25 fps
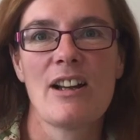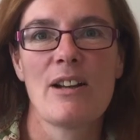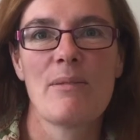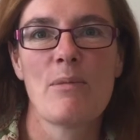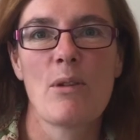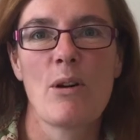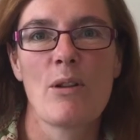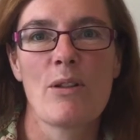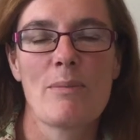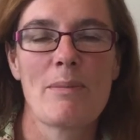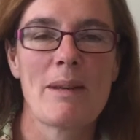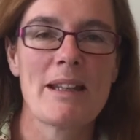
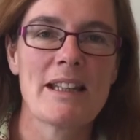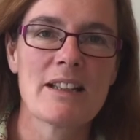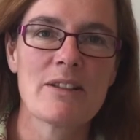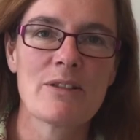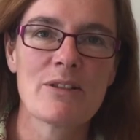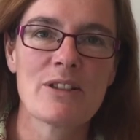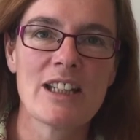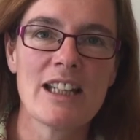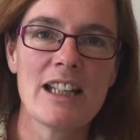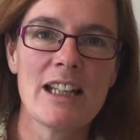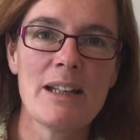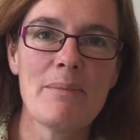um, on the
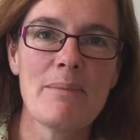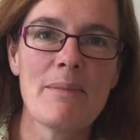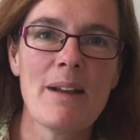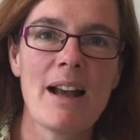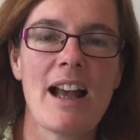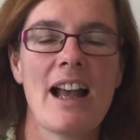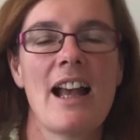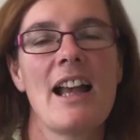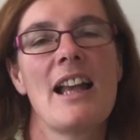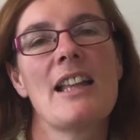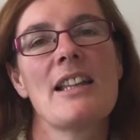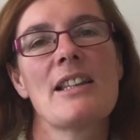medical team,
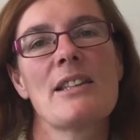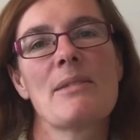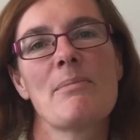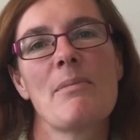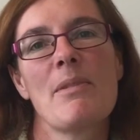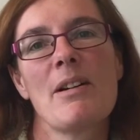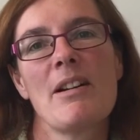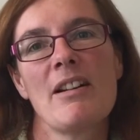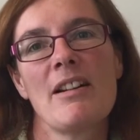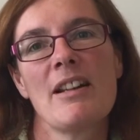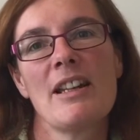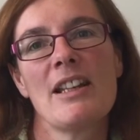and
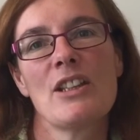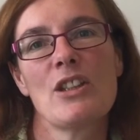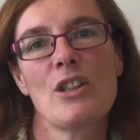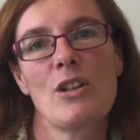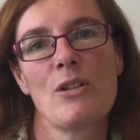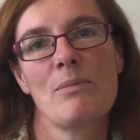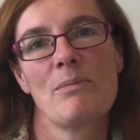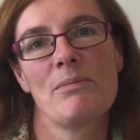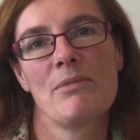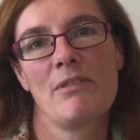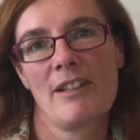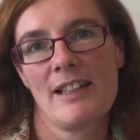my
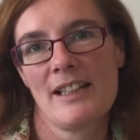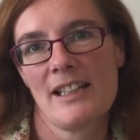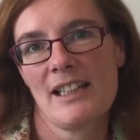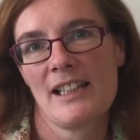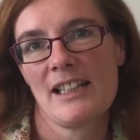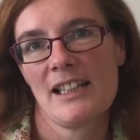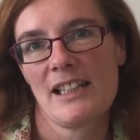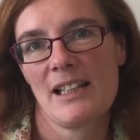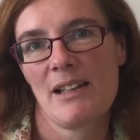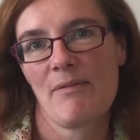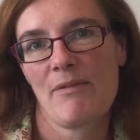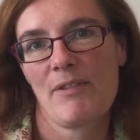top
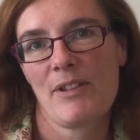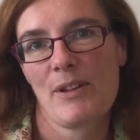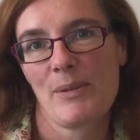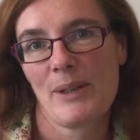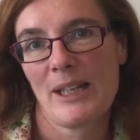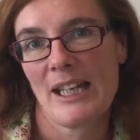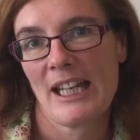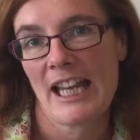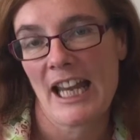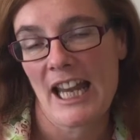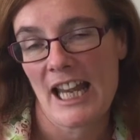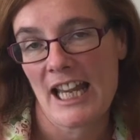writing tip for the
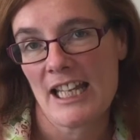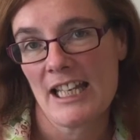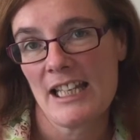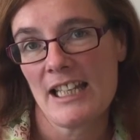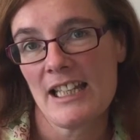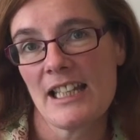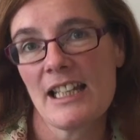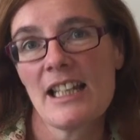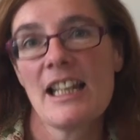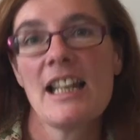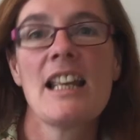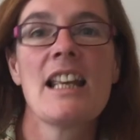
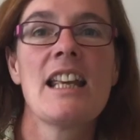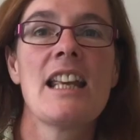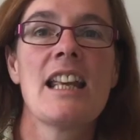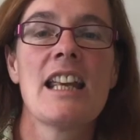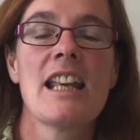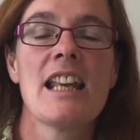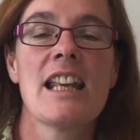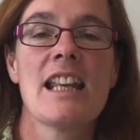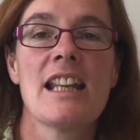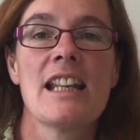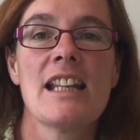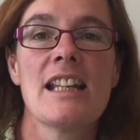weekend
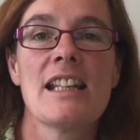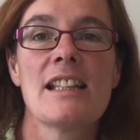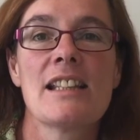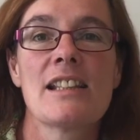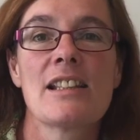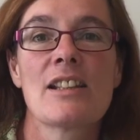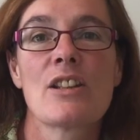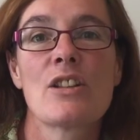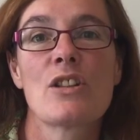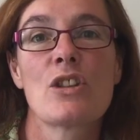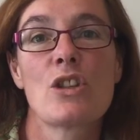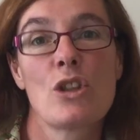
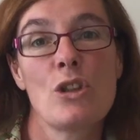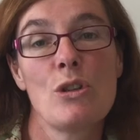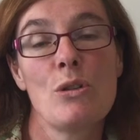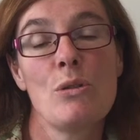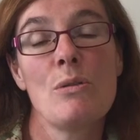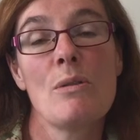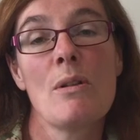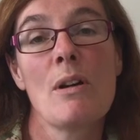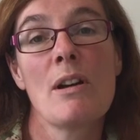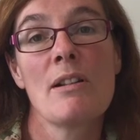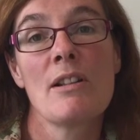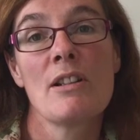is
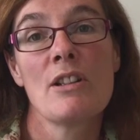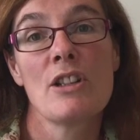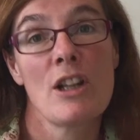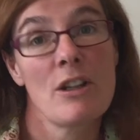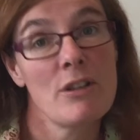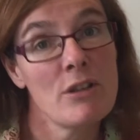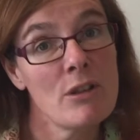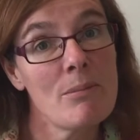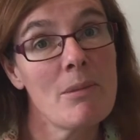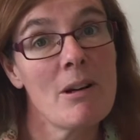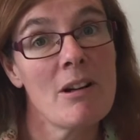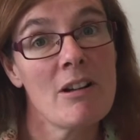to
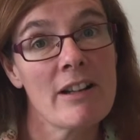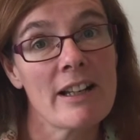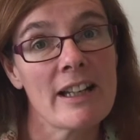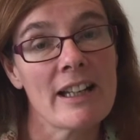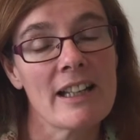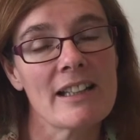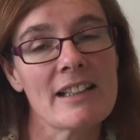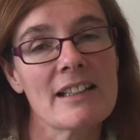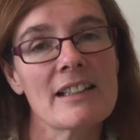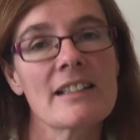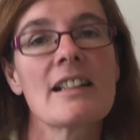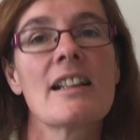know your
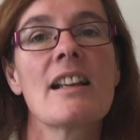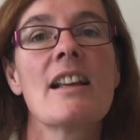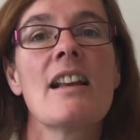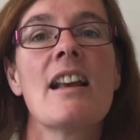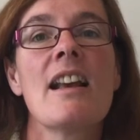market.